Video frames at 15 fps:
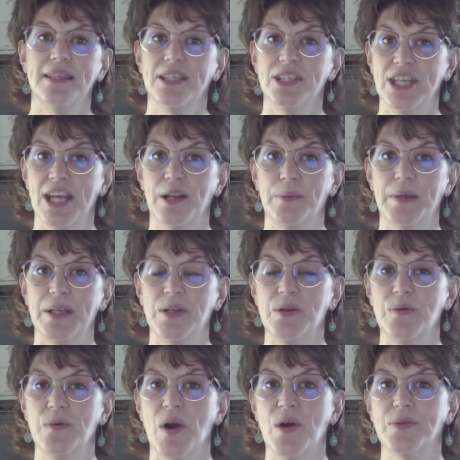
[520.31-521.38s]
the gentleman
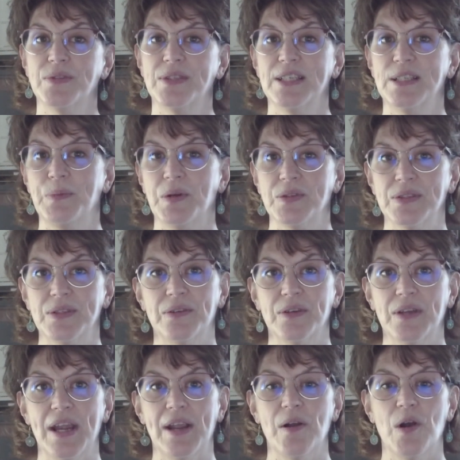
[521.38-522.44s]
who owns these personal
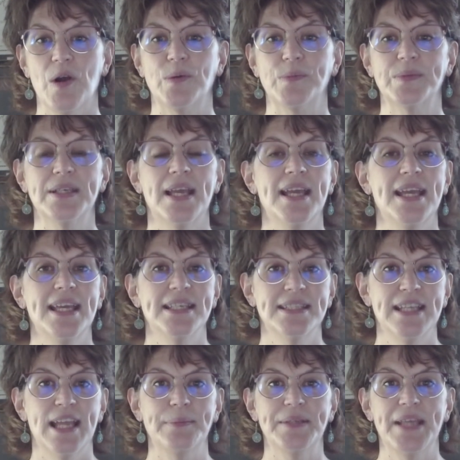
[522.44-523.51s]
care homes.
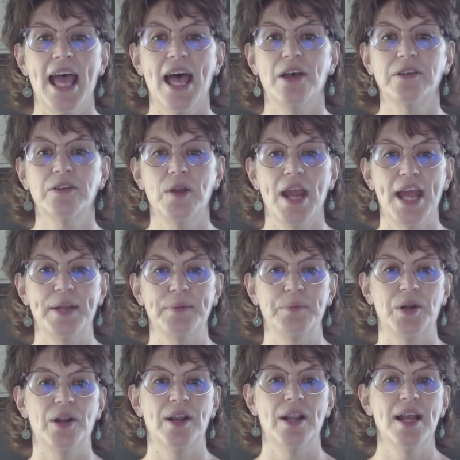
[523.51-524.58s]
His name's Hal
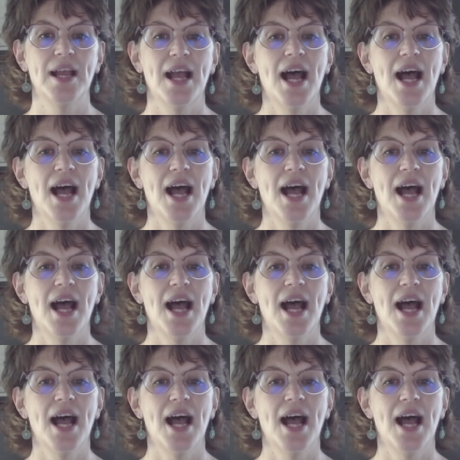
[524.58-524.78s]
Cranmer.